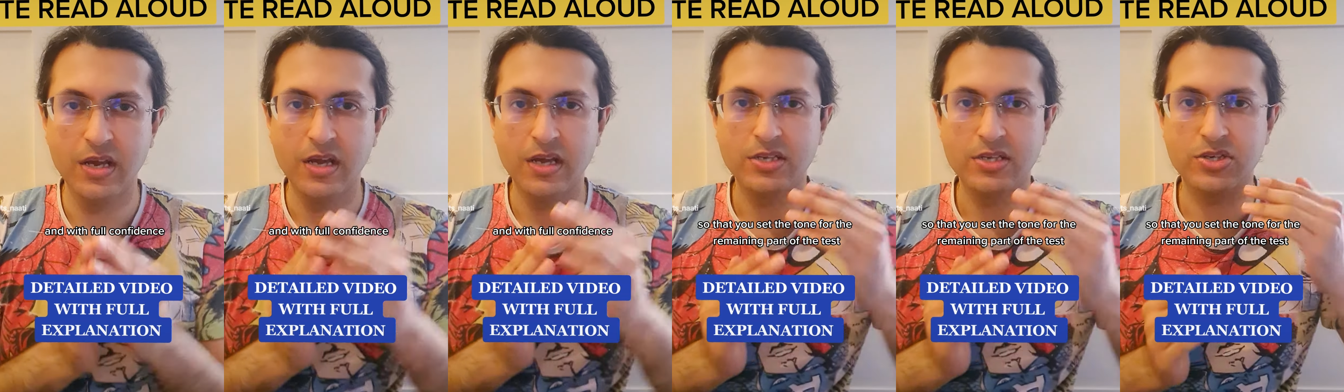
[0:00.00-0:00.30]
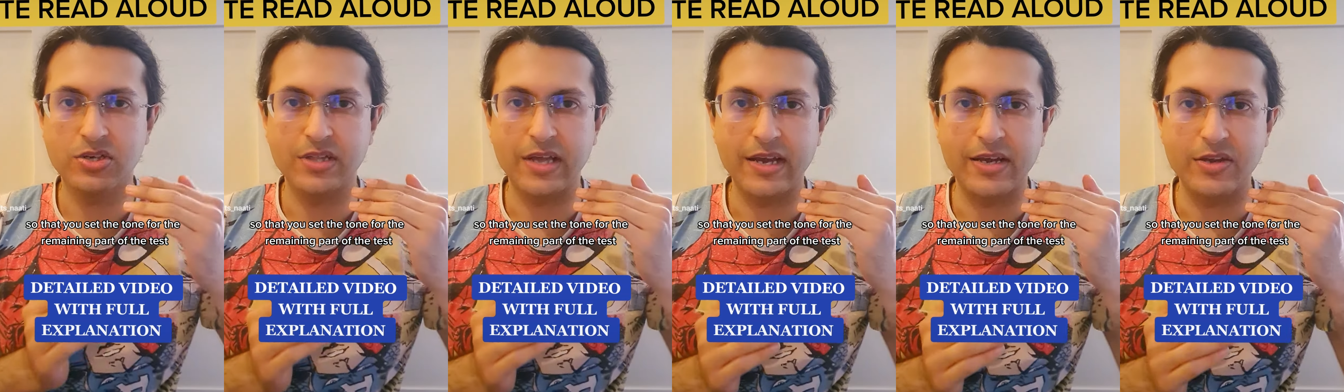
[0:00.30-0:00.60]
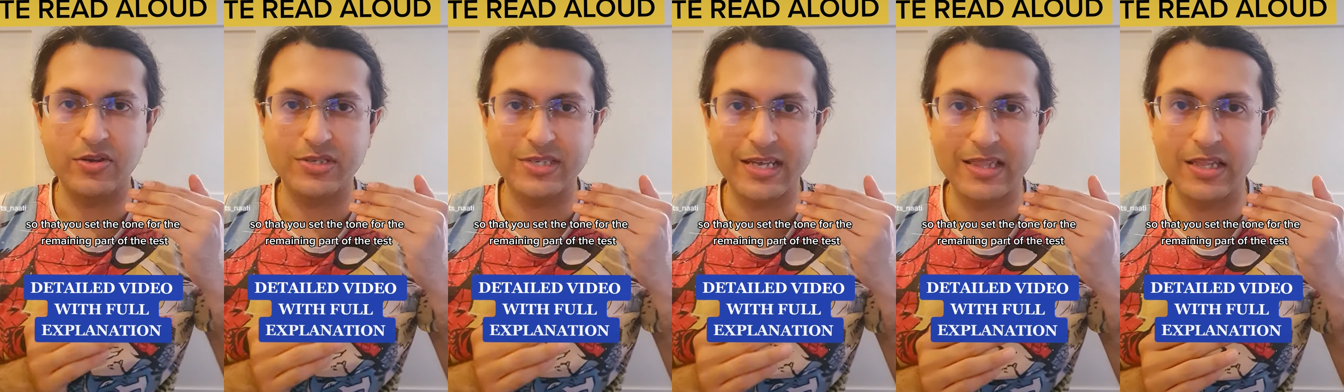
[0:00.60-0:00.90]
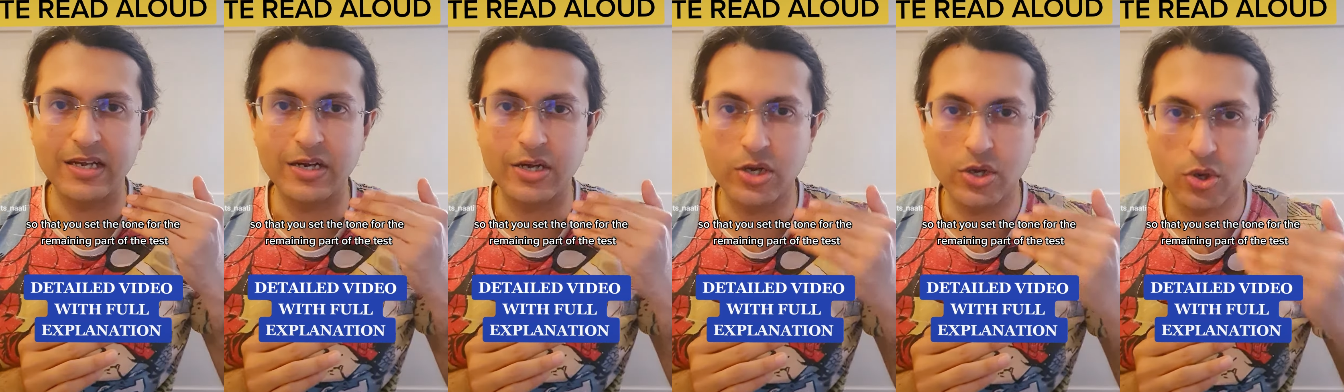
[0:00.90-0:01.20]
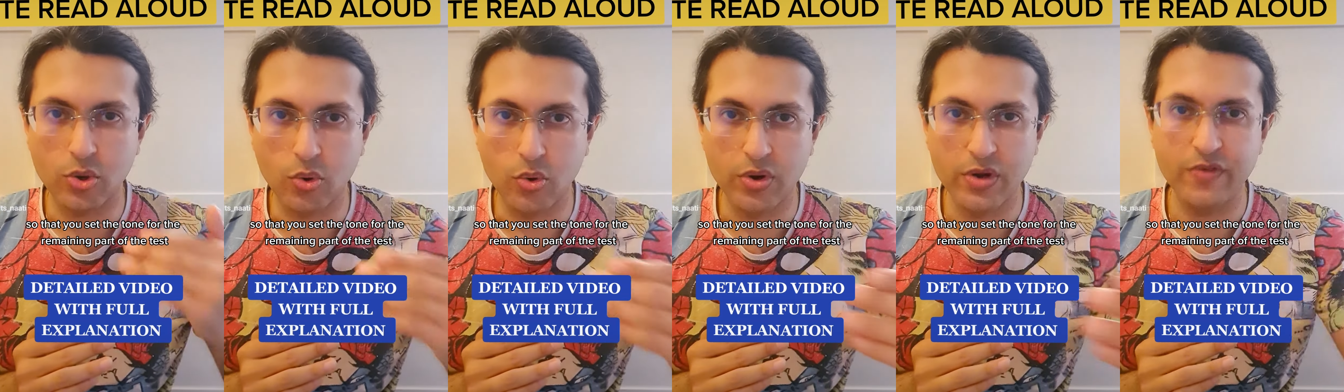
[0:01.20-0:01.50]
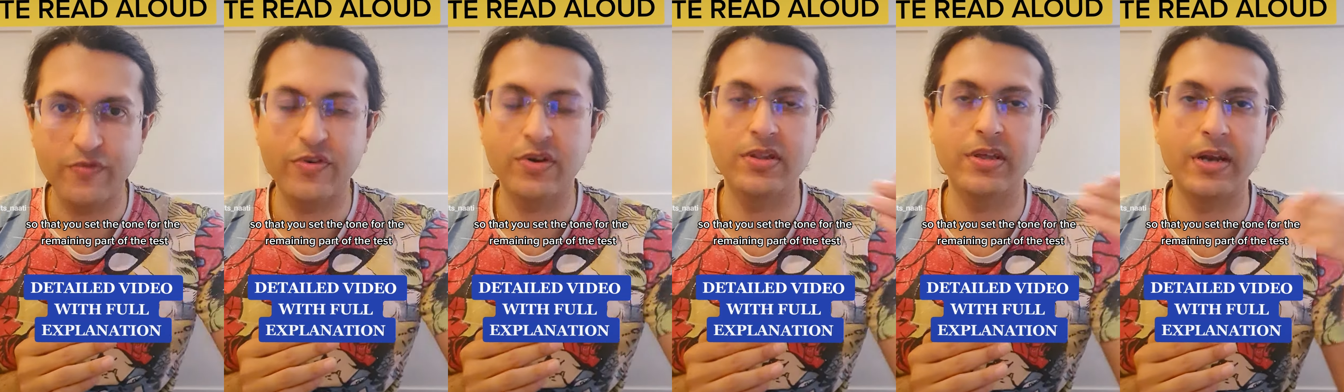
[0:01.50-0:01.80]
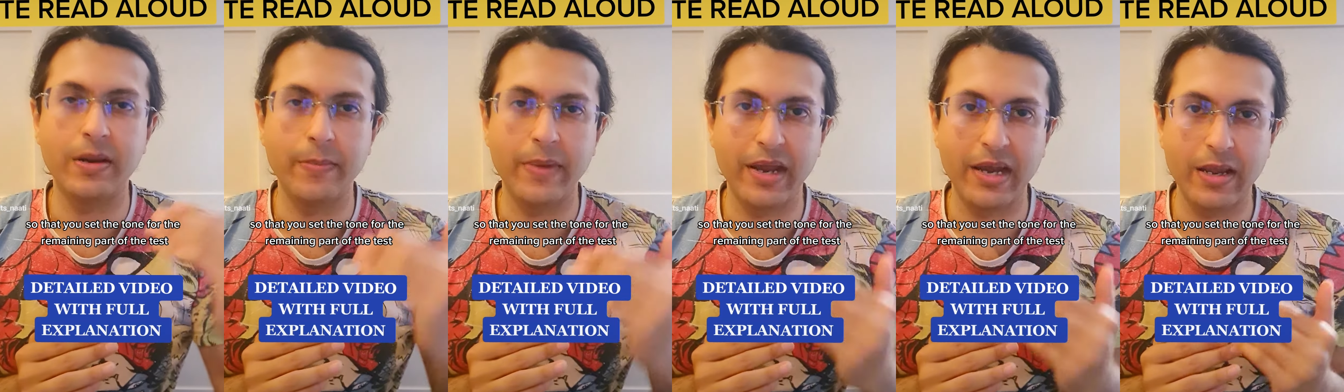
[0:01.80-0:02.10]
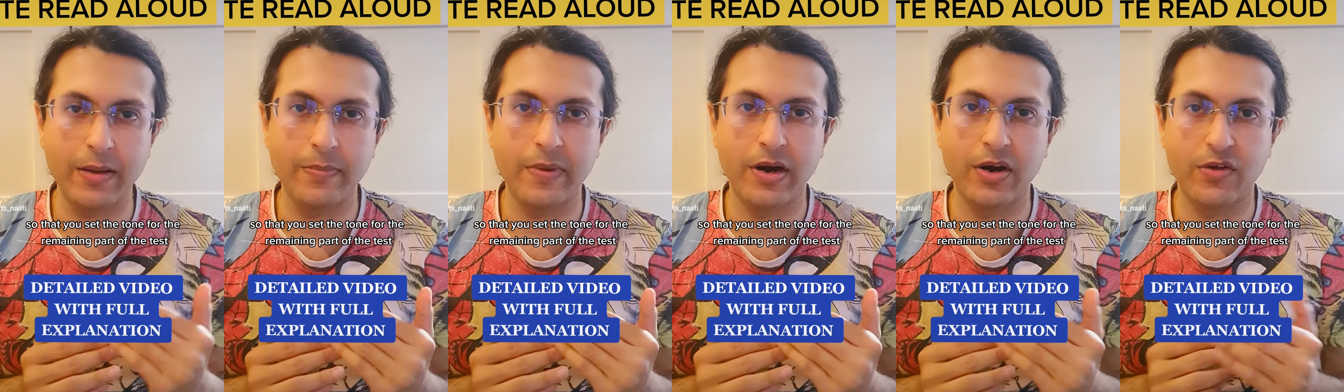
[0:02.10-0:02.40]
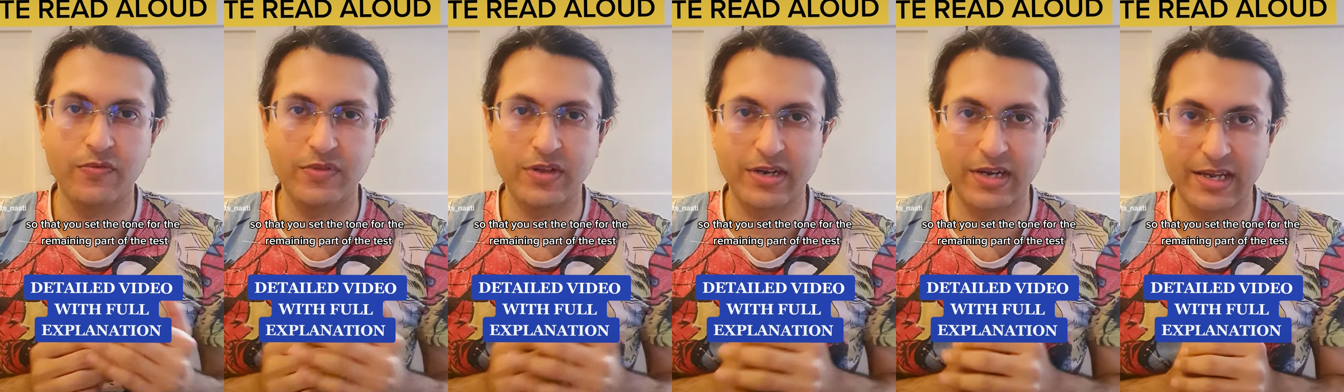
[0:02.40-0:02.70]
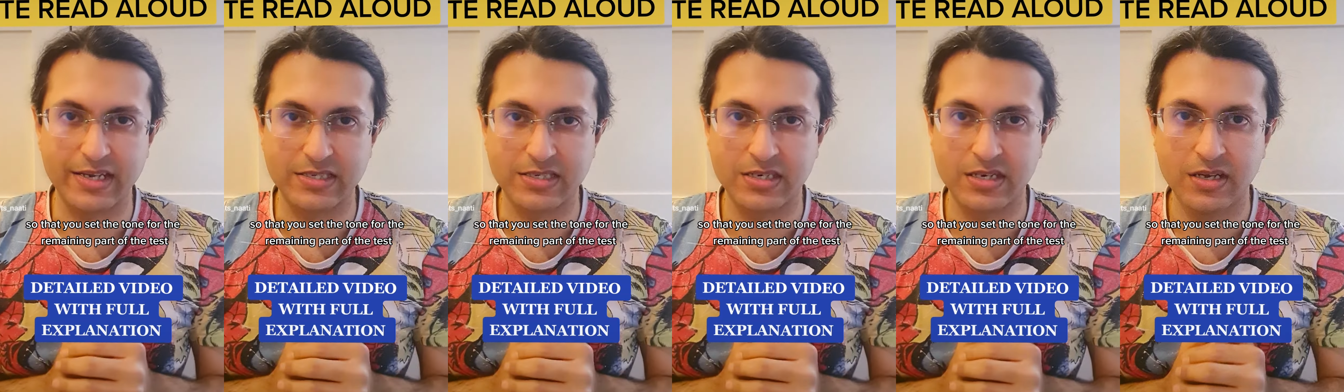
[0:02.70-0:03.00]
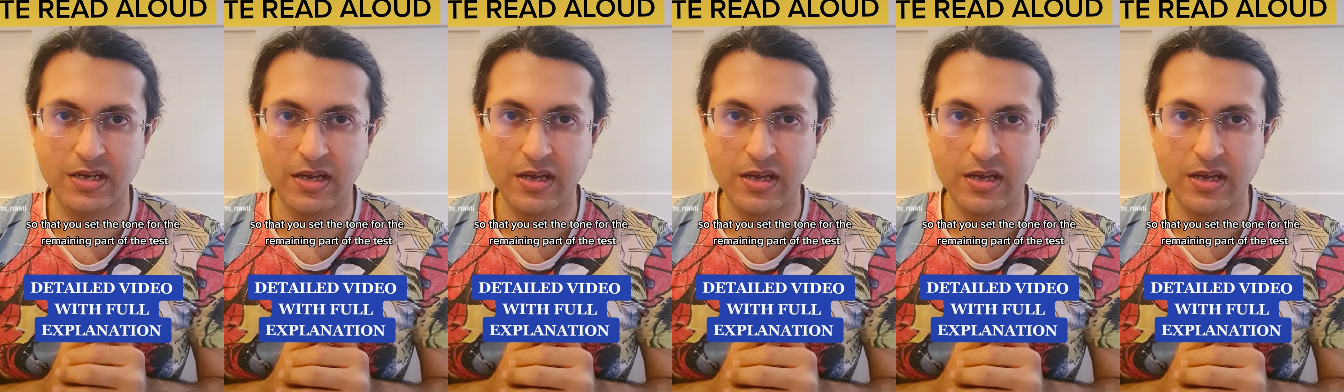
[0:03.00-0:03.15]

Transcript: so that you set the tone for the remaining part of the test.